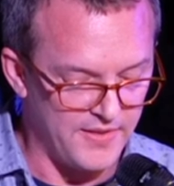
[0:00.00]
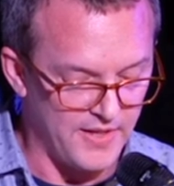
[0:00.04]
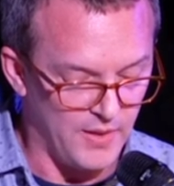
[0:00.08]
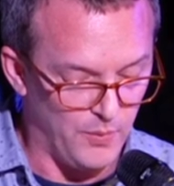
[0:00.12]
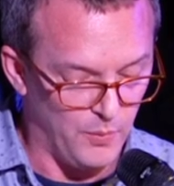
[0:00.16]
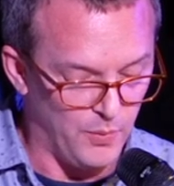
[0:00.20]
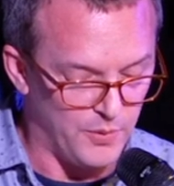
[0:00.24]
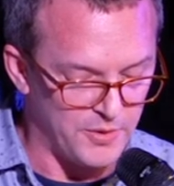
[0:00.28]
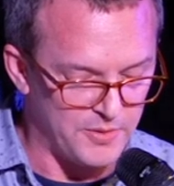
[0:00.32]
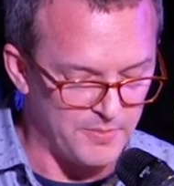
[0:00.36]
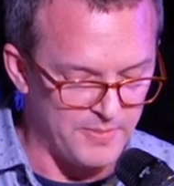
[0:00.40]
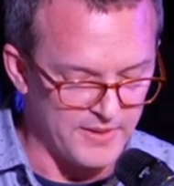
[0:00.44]
there
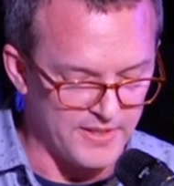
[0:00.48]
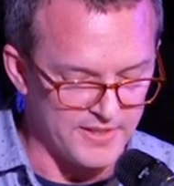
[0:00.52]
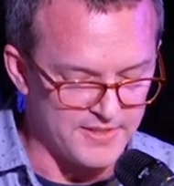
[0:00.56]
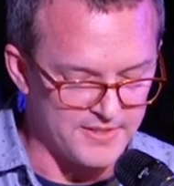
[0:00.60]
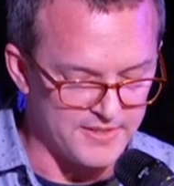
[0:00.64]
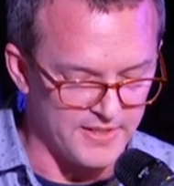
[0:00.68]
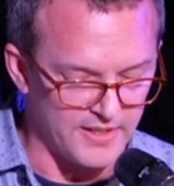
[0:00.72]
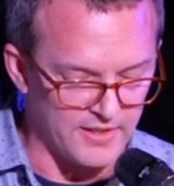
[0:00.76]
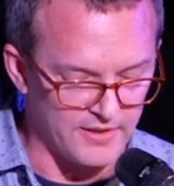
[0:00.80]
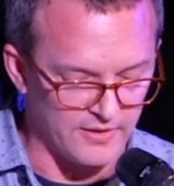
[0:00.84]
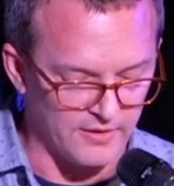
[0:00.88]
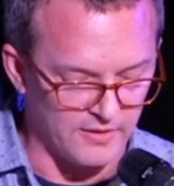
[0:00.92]
would be a
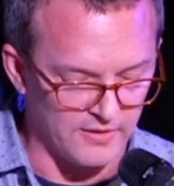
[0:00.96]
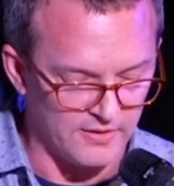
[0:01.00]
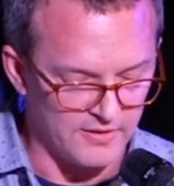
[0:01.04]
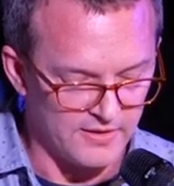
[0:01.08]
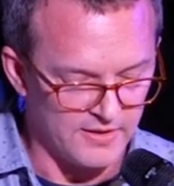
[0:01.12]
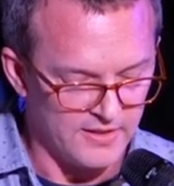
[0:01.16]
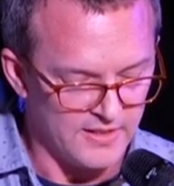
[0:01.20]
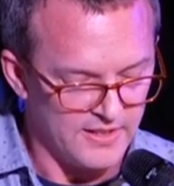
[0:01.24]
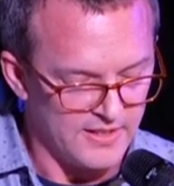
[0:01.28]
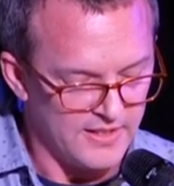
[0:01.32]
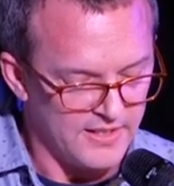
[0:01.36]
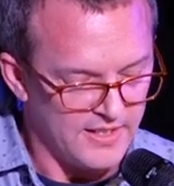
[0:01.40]
signal,
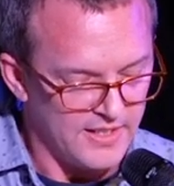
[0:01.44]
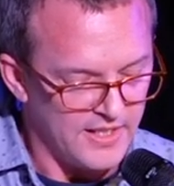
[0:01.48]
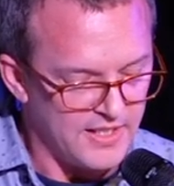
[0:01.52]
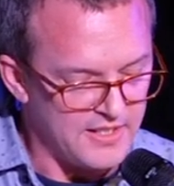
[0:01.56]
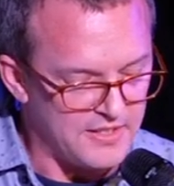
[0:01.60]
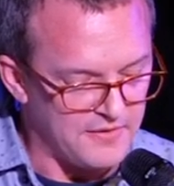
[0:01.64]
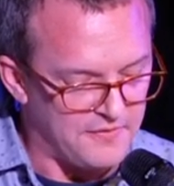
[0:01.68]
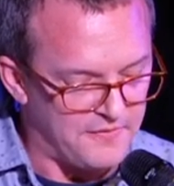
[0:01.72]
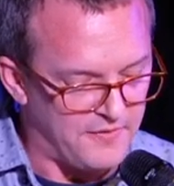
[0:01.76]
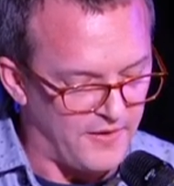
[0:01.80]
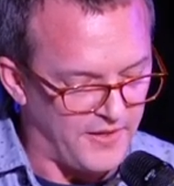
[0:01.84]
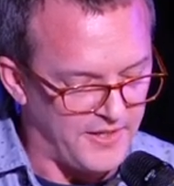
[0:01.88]

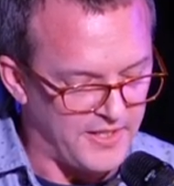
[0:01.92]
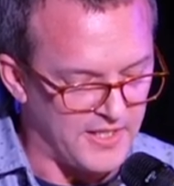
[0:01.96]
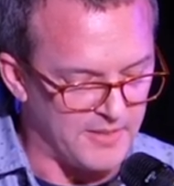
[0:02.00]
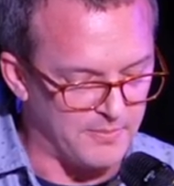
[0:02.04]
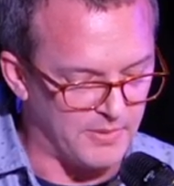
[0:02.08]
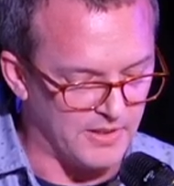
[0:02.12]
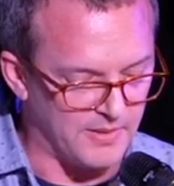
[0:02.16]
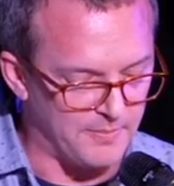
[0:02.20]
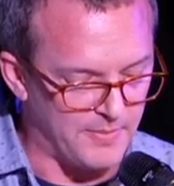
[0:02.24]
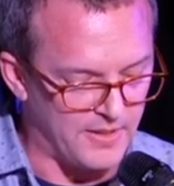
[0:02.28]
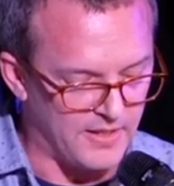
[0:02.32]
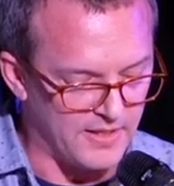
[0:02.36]
a
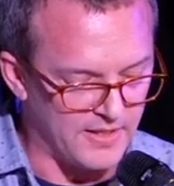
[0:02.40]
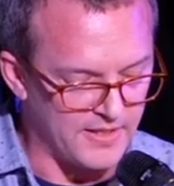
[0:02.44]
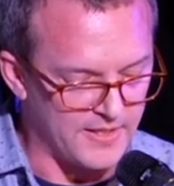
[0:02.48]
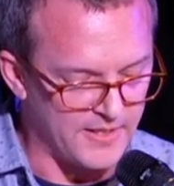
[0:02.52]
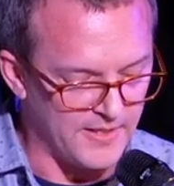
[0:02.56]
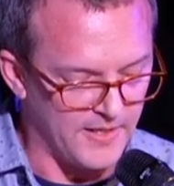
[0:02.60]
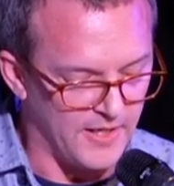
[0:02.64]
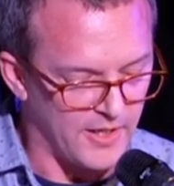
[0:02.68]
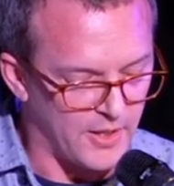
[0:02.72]
definable marker,